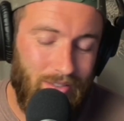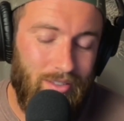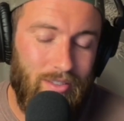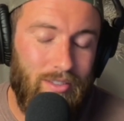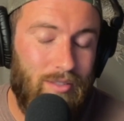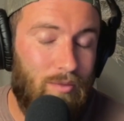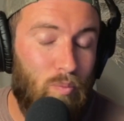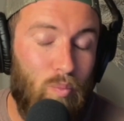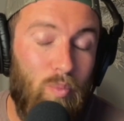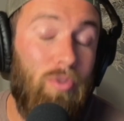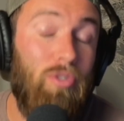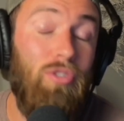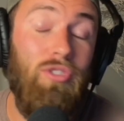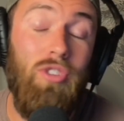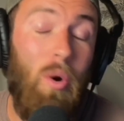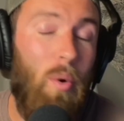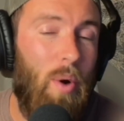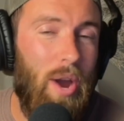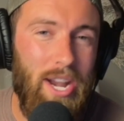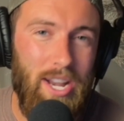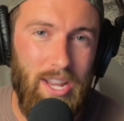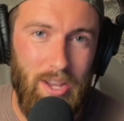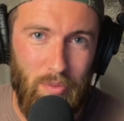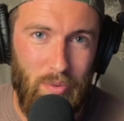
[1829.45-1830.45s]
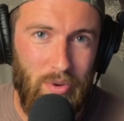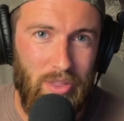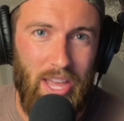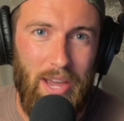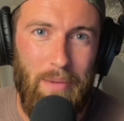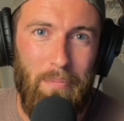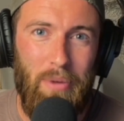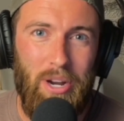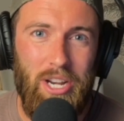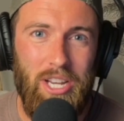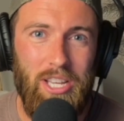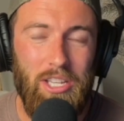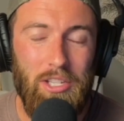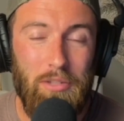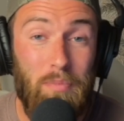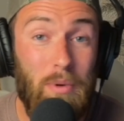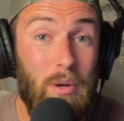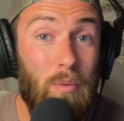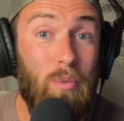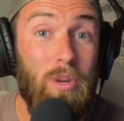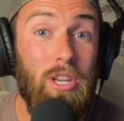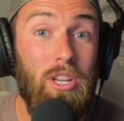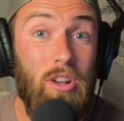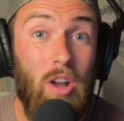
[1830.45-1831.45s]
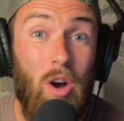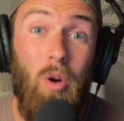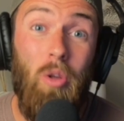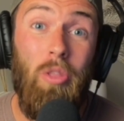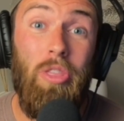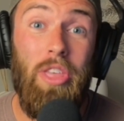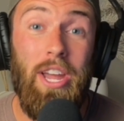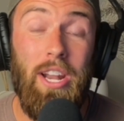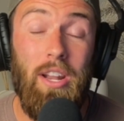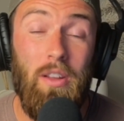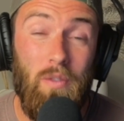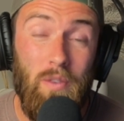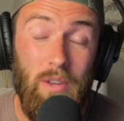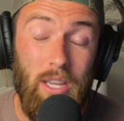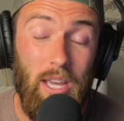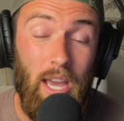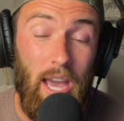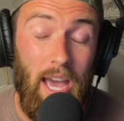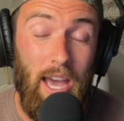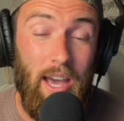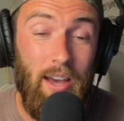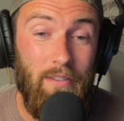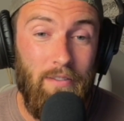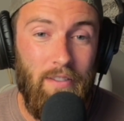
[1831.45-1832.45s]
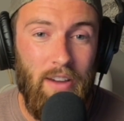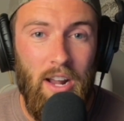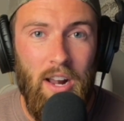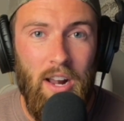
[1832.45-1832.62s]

No idea what that money is, but we know that if we have,